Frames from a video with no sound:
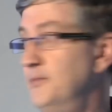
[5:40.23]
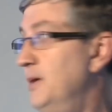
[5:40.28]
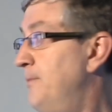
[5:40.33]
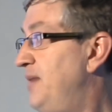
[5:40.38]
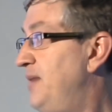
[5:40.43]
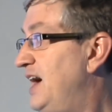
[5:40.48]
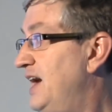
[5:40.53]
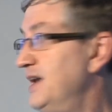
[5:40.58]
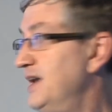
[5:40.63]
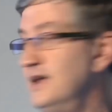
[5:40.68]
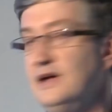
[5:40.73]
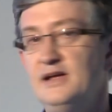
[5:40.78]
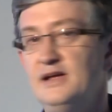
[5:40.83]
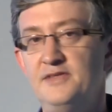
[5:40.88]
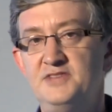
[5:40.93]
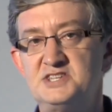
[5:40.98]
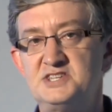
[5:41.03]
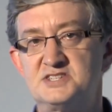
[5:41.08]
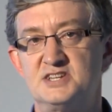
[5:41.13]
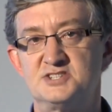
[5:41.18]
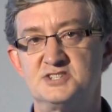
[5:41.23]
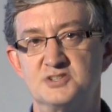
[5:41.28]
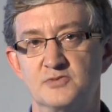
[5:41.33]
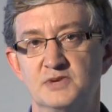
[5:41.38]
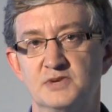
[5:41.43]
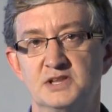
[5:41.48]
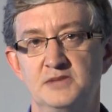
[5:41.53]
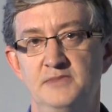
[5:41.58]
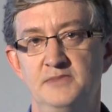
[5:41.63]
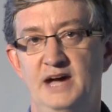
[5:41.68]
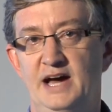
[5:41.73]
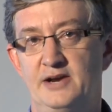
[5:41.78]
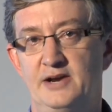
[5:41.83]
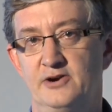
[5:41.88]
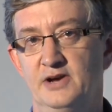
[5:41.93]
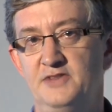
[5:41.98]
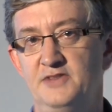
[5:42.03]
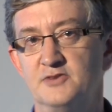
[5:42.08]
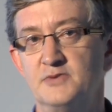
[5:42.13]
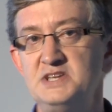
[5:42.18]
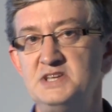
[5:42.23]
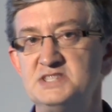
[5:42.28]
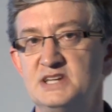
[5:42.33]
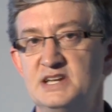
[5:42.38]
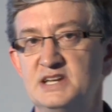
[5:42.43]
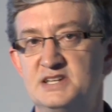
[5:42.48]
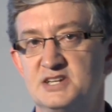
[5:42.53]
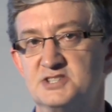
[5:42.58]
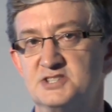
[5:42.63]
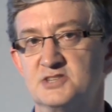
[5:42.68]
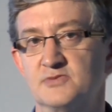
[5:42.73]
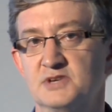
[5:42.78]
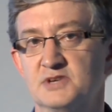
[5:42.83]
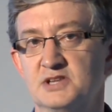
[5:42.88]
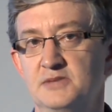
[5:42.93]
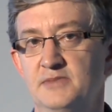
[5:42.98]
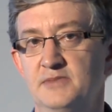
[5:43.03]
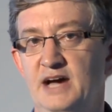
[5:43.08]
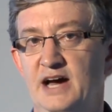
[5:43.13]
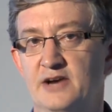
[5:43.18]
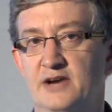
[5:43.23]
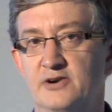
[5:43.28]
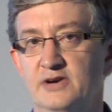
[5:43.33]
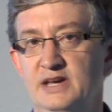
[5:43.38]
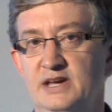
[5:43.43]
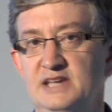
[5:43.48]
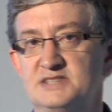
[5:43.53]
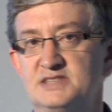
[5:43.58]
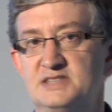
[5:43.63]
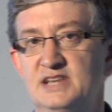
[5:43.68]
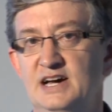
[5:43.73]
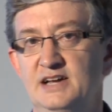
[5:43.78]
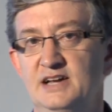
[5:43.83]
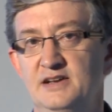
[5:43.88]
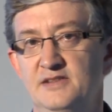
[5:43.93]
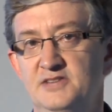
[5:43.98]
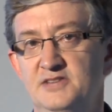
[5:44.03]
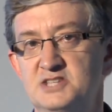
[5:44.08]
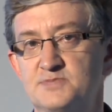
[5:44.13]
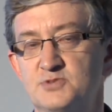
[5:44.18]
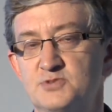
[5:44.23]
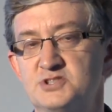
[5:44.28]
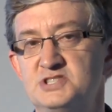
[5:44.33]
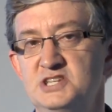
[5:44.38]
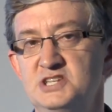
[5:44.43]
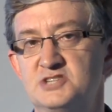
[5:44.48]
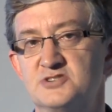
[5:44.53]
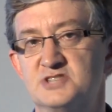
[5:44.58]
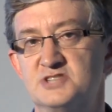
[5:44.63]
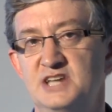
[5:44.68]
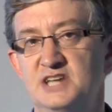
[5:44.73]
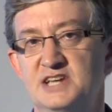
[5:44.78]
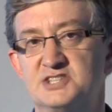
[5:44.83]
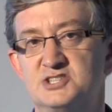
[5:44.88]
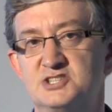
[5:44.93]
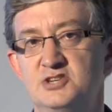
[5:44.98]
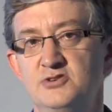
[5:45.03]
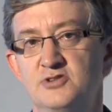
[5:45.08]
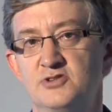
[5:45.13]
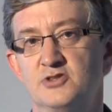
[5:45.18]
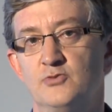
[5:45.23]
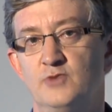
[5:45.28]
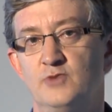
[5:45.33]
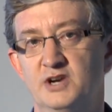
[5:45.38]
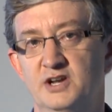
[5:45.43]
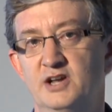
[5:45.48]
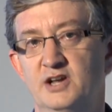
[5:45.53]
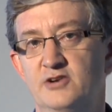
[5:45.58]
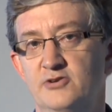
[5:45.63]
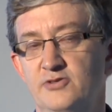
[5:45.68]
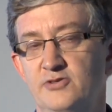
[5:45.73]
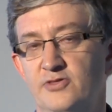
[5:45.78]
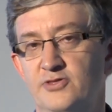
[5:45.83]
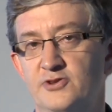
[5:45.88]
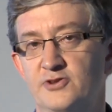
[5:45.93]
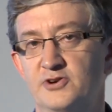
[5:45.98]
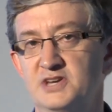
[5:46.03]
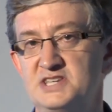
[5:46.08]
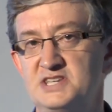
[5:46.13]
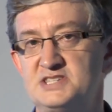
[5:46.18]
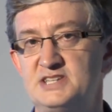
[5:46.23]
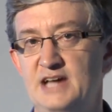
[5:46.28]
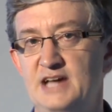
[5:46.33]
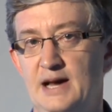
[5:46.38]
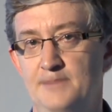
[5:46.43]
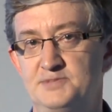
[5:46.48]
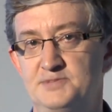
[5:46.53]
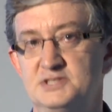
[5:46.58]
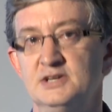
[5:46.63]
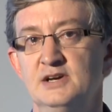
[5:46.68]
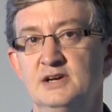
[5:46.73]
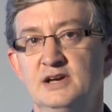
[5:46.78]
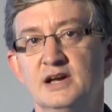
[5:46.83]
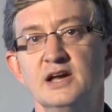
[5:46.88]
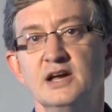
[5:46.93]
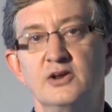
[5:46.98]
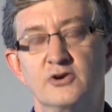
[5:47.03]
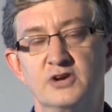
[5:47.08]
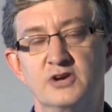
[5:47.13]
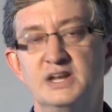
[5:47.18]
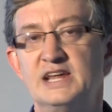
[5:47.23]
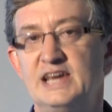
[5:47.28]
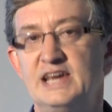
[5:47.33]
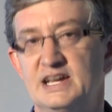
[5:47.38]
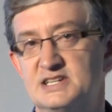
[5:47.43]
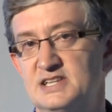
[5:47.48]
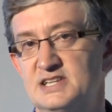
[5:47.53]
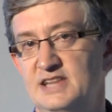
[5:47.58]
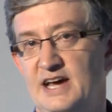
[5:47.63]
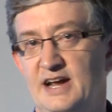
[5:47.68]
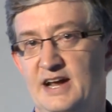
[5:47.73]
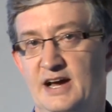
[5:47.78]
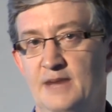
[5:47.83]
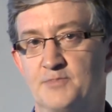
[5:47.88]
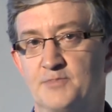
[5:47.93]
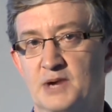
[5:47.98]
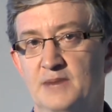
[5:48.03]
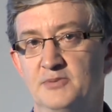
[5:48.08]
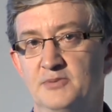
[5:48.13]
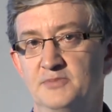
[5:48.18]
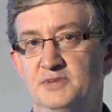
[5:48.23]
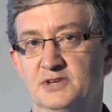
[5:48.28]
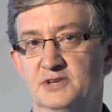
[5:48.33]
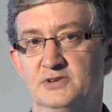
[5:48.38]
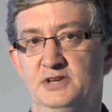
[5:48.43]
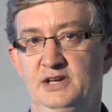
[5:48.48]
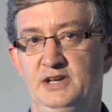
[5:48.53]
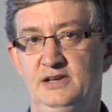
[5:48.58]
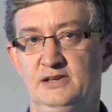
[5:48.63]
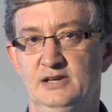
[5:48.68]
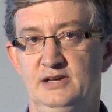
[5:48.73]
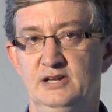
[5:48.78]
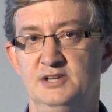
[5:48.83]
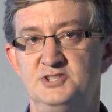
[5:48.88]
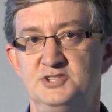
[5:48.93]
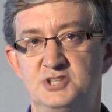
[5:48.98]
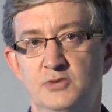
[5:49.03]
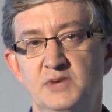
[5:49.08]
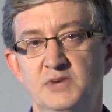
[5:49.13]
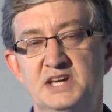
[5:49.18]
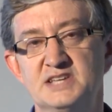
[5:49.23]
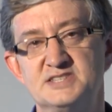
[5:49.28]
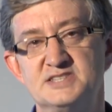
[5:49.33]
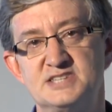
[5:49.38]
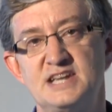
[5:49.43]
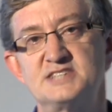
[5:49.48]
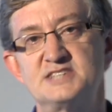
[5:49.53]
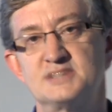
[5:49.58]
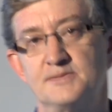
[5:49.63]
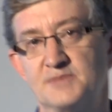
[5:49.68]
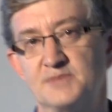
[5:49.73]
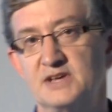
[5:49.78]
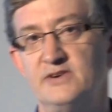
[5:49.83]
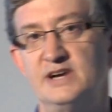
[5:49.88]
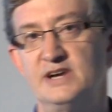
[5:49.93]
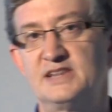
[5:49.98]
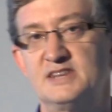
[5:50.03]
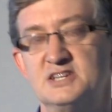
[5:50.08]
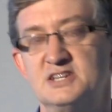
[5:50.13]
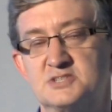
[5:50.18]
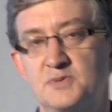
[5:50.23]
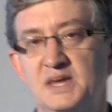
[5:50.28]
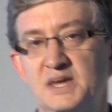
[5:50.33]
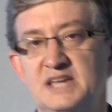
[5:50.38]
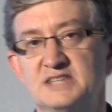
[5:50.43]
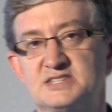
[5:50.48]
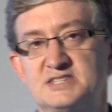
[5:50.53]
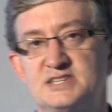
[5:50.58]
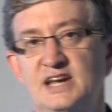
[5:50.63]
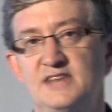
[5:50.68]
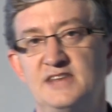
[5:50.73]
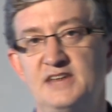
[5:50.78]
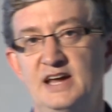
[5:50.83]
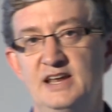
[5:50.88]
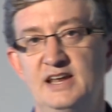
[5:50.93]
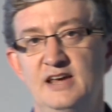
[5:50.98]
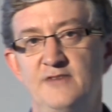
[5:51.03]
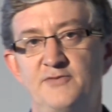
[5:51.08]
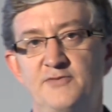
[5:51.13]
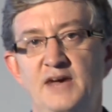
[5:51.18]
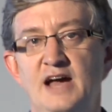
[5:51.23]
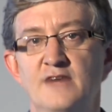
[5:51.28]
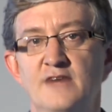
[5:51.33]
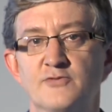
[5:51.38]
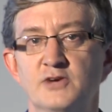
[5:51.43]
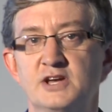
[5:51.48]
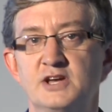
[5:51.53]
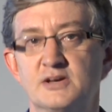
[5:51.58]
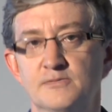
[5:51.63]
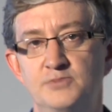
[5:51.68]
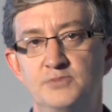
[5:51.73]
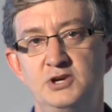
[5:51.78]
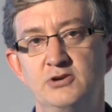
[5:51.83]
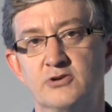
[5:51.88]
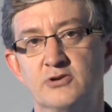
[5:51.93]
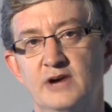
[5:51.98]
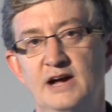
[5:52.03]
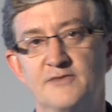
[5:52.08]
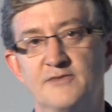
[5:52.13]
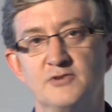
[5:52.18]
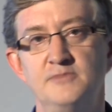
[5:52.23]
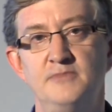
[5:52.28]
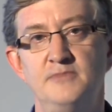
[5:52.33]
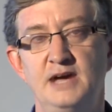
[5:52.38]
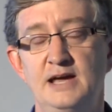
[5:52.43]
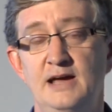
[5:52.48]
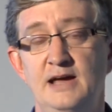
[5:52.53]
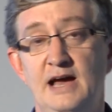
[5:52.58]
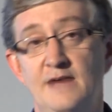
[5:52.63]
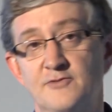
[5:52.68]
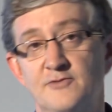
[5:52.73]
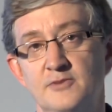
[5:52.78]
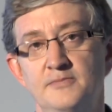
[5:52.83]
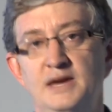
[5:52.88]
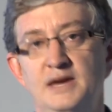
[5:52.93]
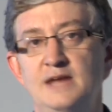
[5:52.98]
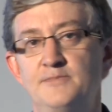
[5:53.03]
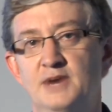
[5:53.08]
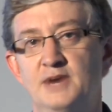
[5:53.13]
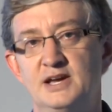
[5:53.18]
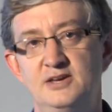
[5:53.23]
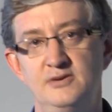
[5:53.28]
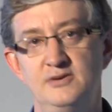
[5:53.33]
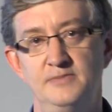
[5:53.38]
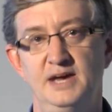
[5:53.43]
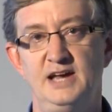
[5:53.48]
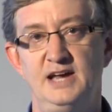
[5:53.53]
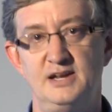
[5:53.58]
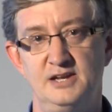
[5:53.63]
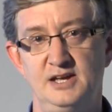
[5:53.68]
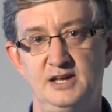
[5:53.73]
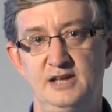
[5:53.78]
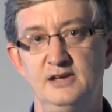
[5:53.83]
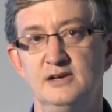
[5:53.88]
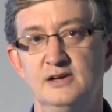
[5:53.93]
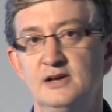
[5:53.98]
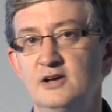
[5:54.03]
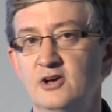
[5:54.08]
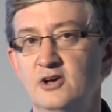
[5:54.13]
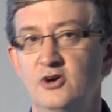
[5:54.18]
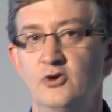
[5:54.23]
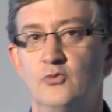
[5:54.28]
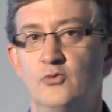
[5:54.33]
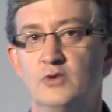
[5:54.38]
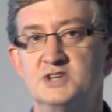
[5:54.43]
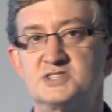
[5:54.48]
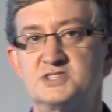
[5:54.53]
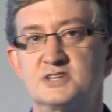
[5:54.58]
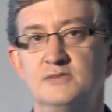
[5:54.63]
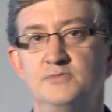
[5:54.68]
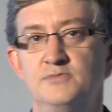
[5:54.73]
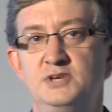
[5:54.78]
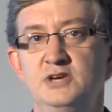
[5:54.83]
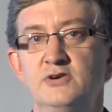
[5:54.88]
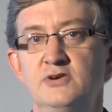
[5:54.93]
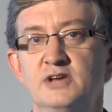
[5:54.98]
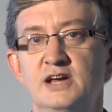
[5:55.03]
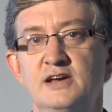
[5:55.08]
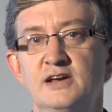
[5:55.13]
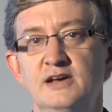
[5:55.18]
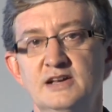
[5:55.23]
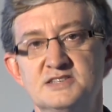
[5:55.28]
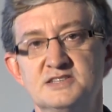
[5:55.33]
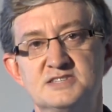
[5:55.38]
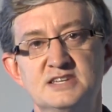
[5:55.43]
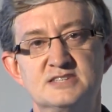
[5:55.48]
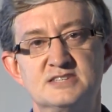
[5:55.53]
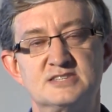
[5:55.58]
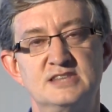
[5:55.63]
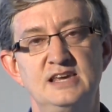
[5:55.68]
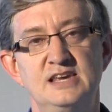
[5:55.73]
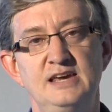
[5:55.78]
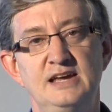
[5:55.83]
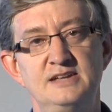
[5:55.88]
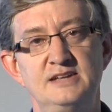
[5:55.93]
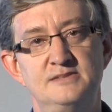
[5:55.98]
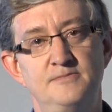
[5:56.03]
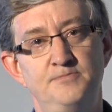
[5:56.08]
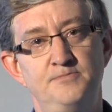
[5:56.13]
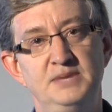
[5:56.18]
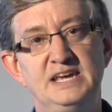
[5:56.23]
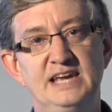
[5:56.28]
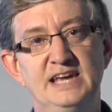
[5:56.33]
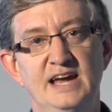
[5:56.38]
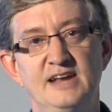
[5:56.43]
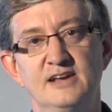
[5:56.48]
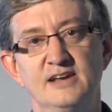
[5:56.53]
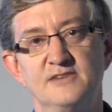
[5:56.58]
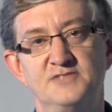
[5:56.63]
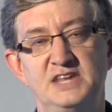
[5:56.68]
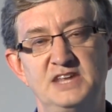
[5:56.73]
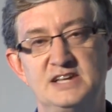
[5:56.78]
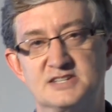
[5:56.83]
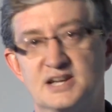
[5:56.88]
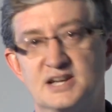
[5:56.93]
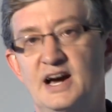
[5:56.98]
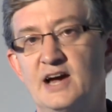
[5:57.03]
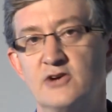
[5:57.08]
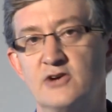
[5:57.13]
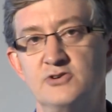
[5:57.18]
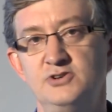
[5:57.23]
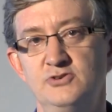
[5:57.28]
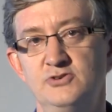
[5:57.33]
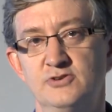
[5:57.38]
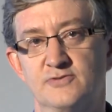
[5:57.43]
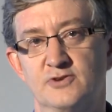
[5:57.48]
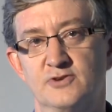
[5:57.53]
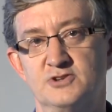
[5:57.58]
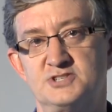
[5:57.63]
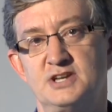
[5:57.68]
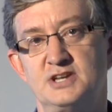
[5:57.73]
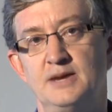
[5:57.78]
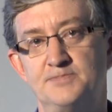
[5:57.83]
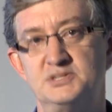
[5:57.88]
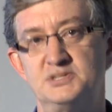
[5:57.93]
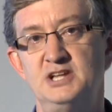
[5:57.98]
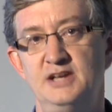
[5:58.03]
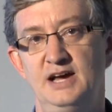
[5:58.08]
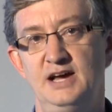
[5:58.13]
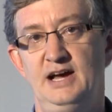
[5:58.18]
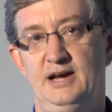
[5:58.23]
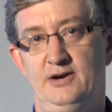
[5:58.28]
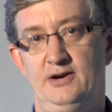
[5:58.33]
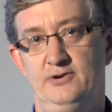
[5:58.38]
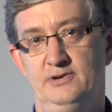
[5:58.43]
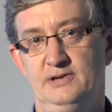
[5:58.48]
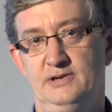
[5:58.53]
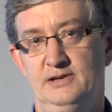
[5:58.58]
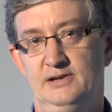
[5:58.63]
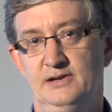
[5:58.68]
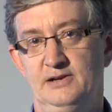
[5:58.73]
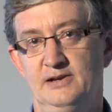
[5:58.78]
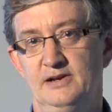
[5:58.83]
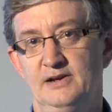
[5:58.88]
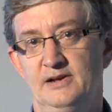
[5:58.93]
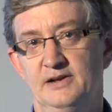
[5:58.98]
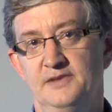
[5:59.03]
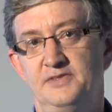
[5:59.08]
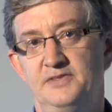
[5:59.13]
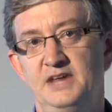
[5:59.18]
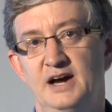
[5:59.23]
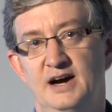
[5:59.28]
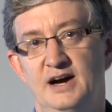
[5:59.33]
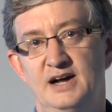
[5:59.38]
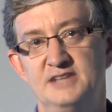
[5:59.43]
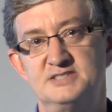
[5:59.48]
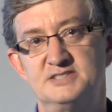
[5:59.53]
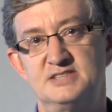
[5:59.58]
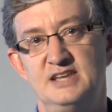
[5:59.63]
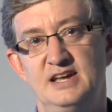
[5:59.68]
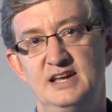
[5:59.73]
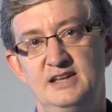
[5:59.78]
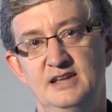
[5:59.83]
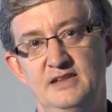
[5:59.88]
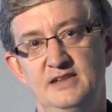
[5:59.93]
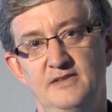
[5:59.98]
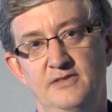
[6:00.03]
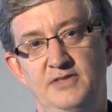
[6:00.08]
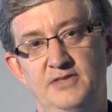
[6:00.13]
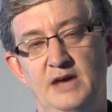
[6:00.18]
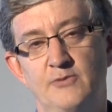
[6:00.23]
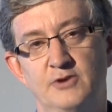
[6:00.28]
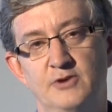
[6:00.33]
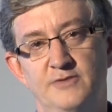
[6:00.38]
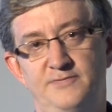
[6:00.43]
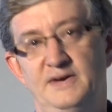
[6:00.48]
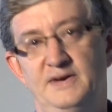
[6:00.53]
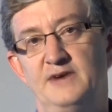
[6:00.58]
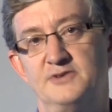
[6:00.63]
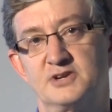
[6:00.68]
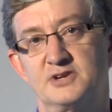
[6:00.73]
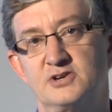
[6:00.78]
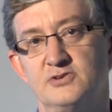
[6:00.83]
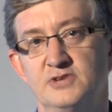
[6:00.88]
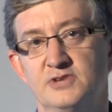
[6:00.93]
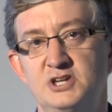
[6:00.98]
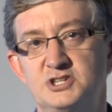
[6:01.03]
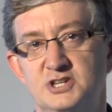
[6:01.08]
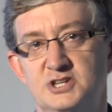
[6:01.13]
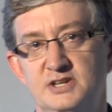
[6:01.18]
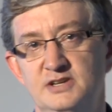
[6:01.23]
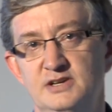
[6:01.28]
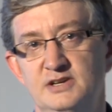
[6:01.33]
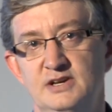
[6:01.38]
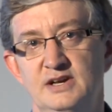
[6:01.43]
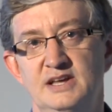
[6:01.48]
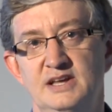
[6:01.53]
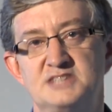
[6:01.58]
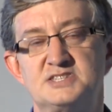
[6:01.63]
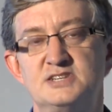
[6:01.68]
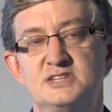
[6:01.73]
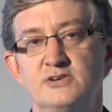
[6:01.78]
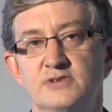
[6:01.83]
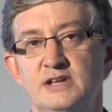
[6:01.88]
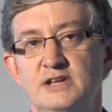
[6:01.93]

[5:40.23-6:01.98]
But this doesn't really matter. And the reason it doesn't really matter is that this procedure takes 2 to the 130 steps in order to get to that high probability. So we can say something like this. We can say that if every computer ever made by humanity was computing since the beginning of the entire universe up to now, the odds that they would have found a collision is still